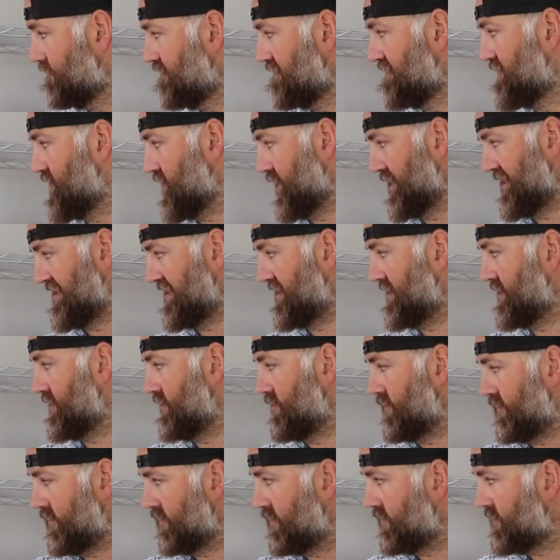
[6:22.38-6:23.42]
just
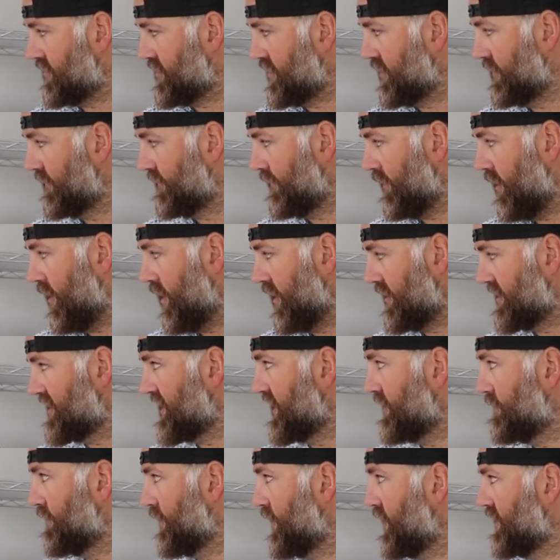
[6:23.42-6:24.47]
too far
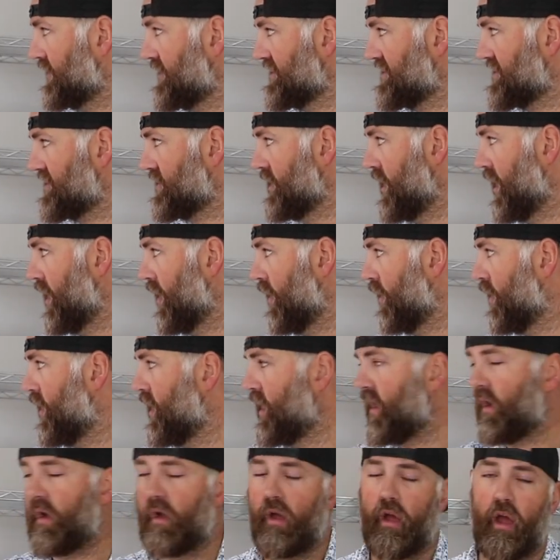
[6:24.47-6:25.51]
deep in the snow,
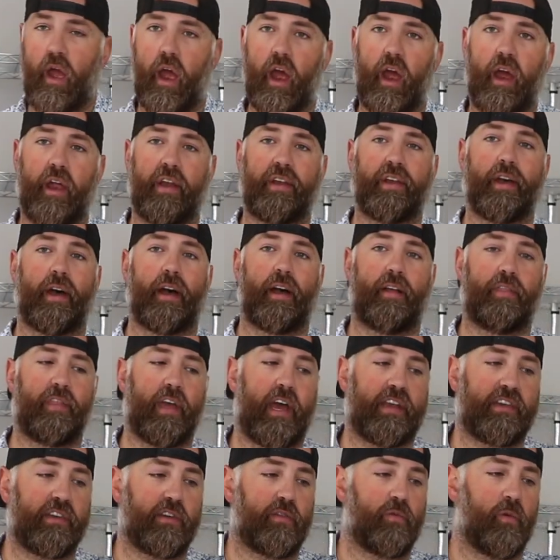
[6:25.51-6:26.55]
and
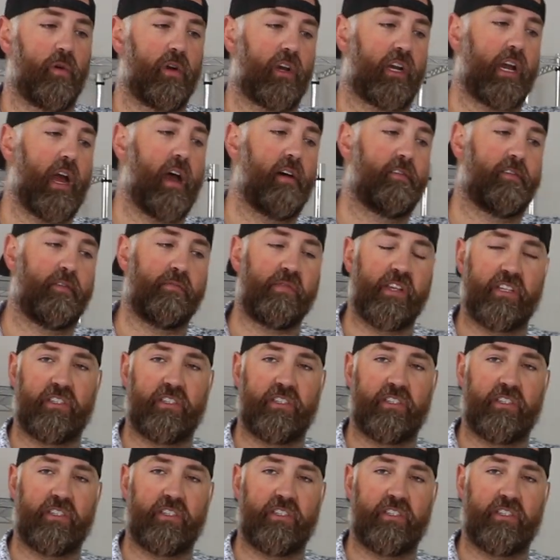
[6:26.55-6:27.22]
that didn't work out for me.